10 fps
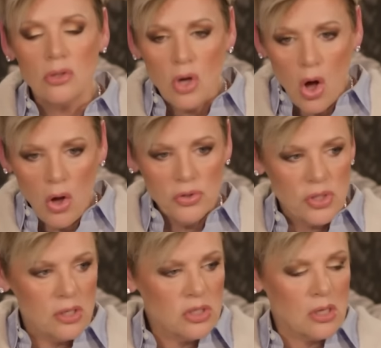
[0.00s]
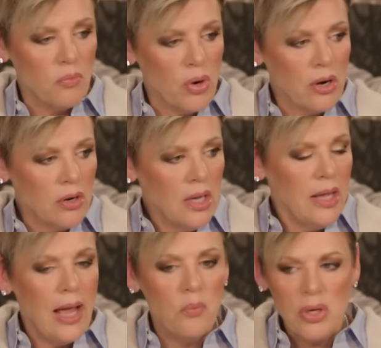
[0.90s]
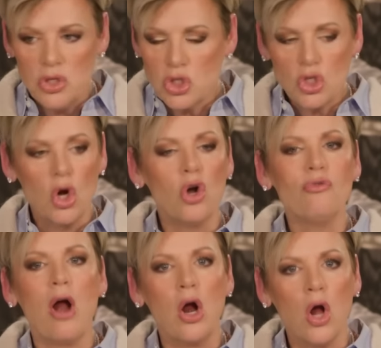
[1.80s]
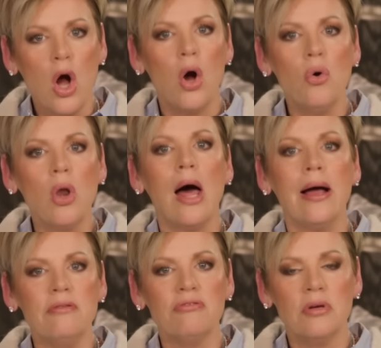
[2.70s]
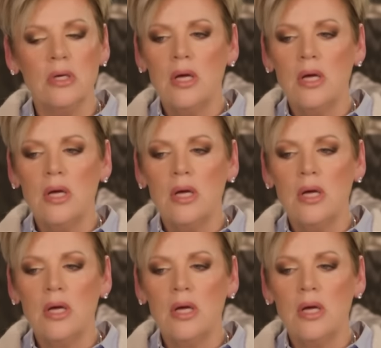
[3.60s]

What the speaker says: calls us somewhere and we serve our whole life